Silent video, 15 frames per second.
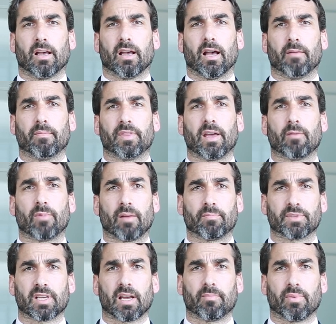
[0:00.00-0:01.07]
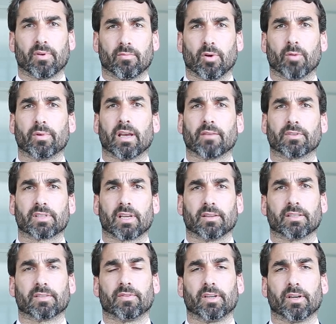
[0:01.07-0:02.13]
but that wraps up what we have to say in
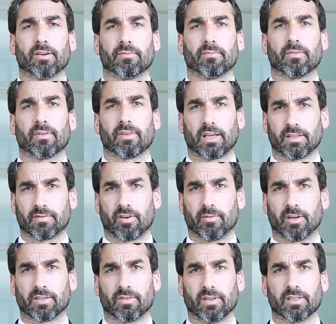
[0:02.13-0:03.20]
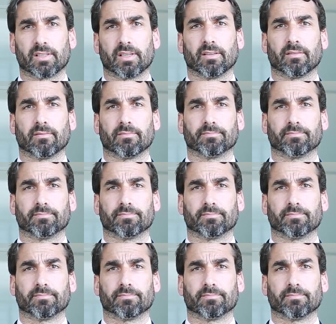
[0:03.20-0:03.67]
this video. Thanks very much for listening.